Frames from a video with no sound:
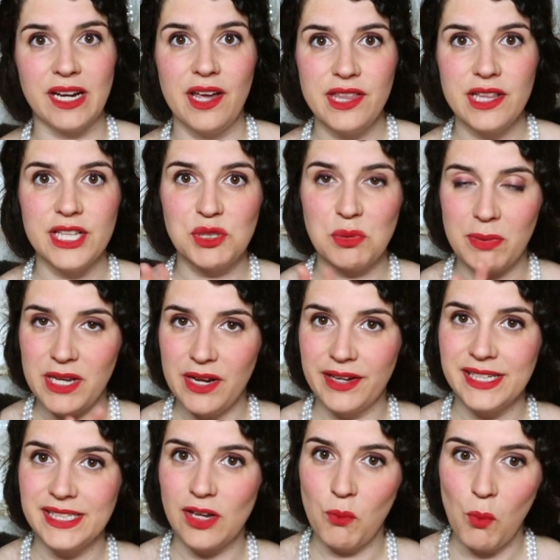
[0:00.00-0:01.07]
I think this would be
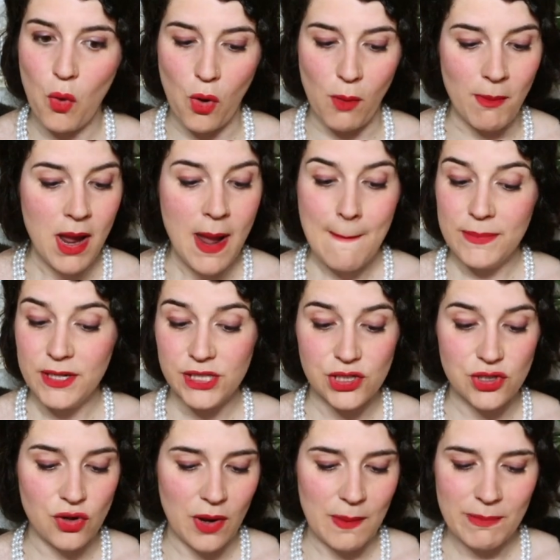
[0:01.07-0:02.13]
nicer warm, but it's
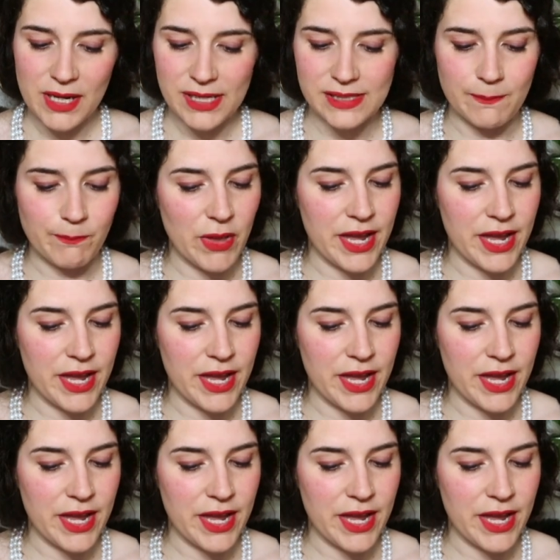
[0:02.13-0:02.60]
not unpleasant.